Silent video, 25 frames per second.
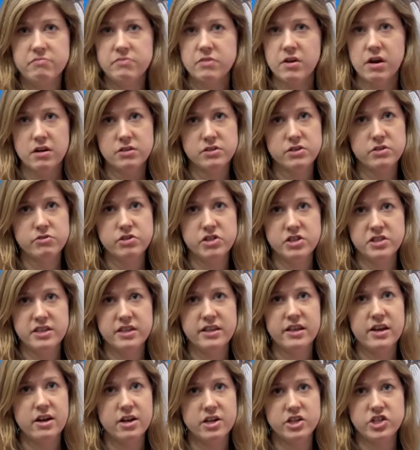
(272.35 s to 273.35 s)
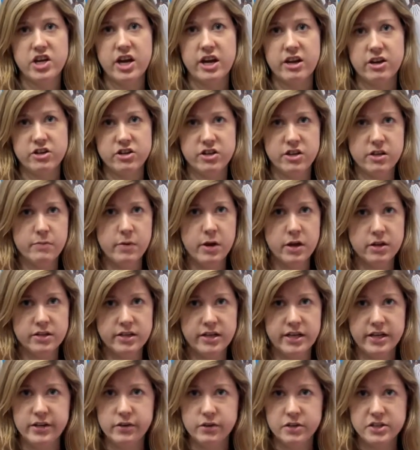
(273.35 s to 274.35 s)
also just sit there and chatter to them all
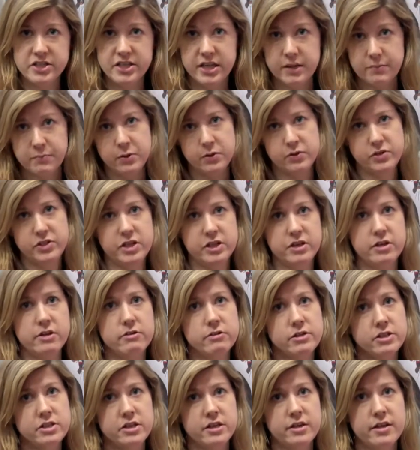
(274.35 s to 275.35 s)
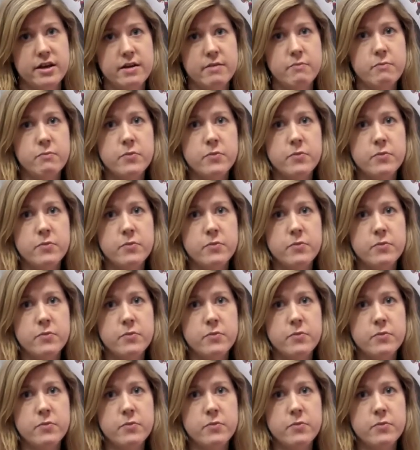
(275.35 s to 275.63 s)
day, or stick post-it notes to them.